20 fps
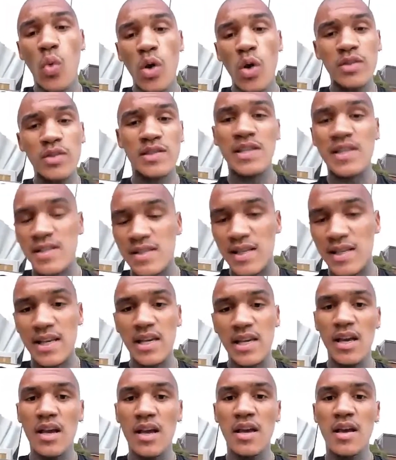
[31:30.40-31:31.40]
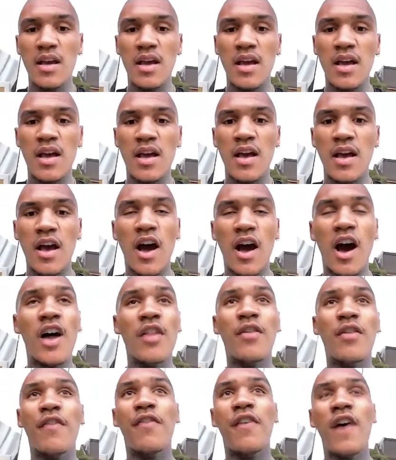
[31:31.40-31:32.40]
to see, are
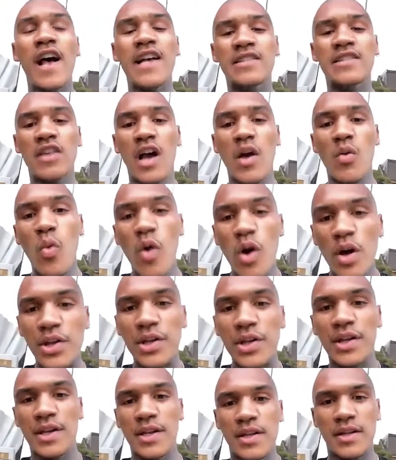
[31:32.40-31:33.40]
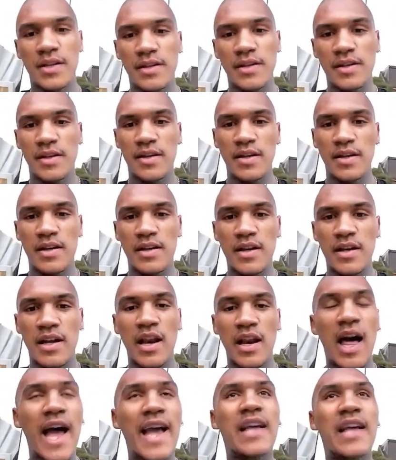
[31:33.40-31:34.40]
the fights I want.
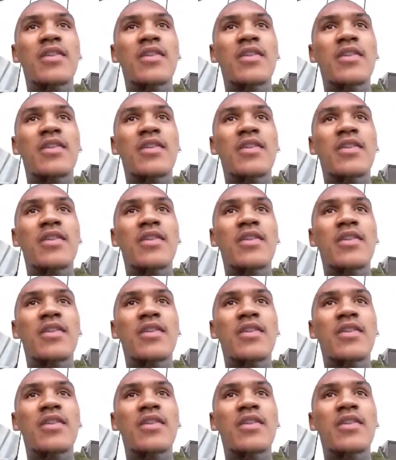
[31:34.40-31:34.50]
Like